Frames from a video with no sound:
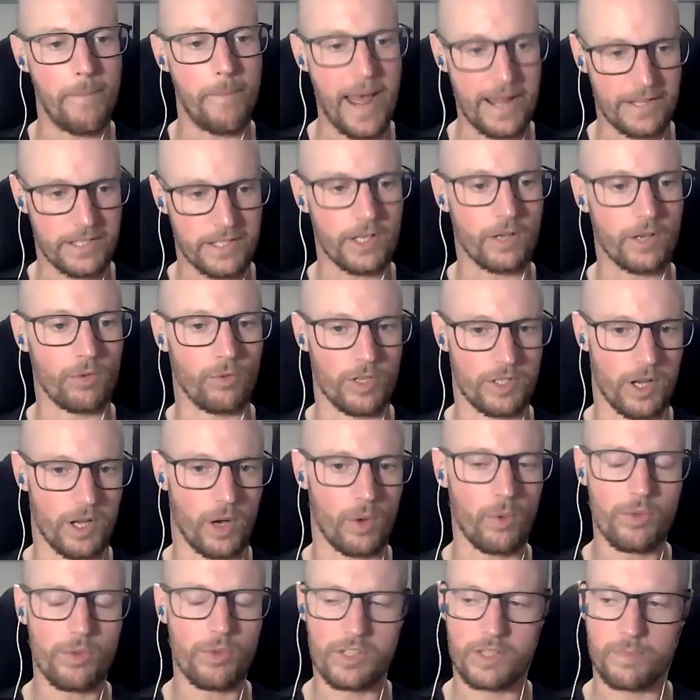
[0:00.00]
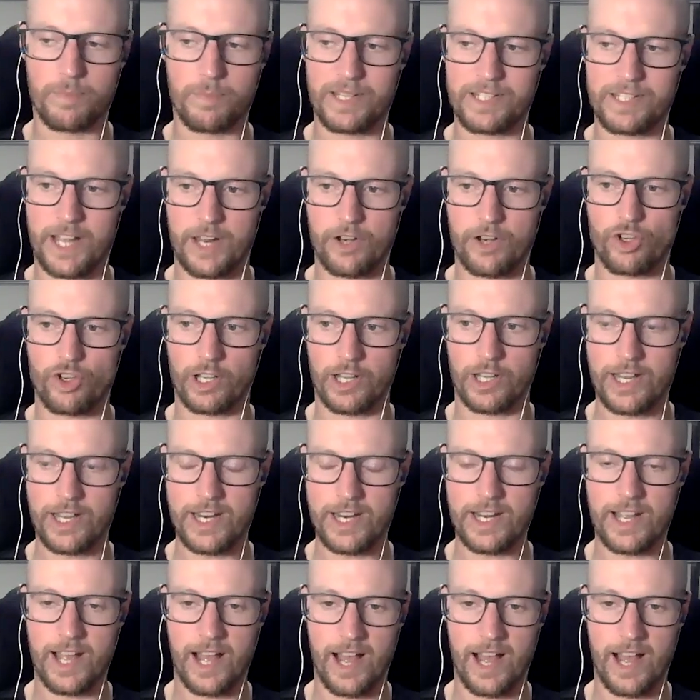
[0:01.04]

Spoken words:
better results potentially.